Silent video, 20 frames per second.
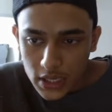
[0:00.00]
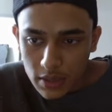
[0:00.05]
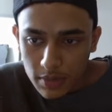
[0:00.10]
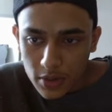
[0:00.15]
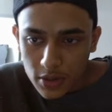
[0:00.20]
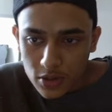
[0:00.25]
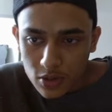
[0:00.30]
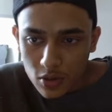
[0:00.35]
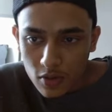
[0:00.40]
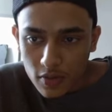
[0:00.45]

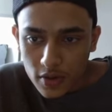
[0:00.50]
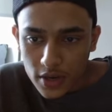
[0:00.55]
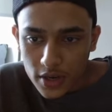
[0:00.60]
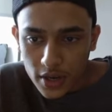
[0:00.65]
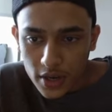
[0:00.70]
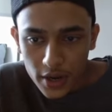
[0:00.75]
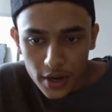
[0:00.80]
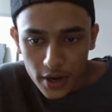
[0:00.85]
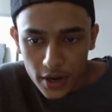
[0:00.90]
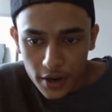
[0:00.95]
image over
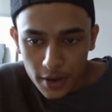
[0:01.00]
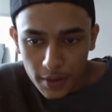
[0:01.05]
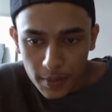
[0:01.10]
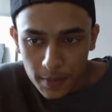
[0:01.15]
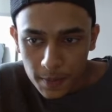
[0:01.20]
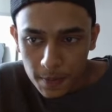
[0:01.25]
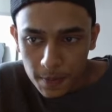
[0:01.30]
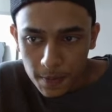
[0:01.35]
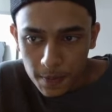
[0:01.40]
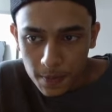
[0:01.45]
here,
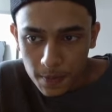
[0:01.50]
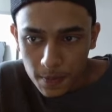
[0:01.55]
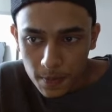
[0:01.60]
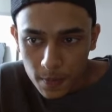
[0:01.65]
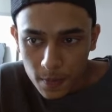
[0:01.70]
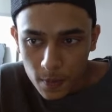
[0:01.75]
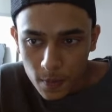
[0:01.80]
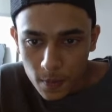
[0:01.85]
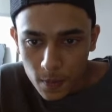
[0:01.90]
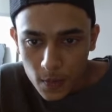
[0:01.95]

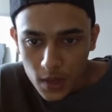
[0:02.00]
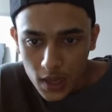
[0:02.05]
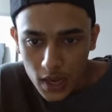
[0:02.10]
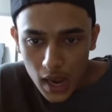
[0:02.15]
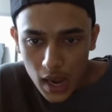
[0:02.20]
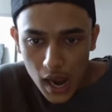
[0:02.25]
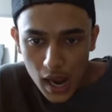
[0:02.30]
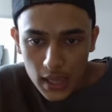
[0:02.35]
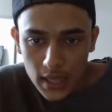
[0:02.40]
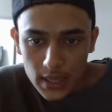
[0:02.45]

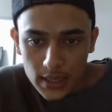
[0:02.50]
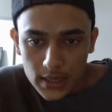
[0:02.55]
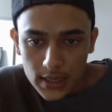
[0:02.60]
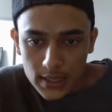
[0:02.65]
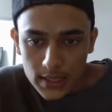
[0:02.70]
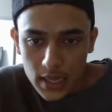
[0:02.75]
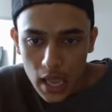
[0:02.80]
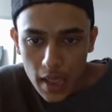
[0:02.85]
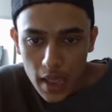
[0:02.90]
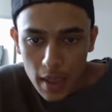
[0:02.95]
I like
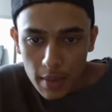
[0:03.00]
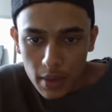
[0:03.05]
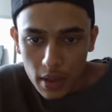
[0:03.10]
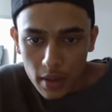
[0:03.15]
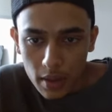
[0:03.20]
this Im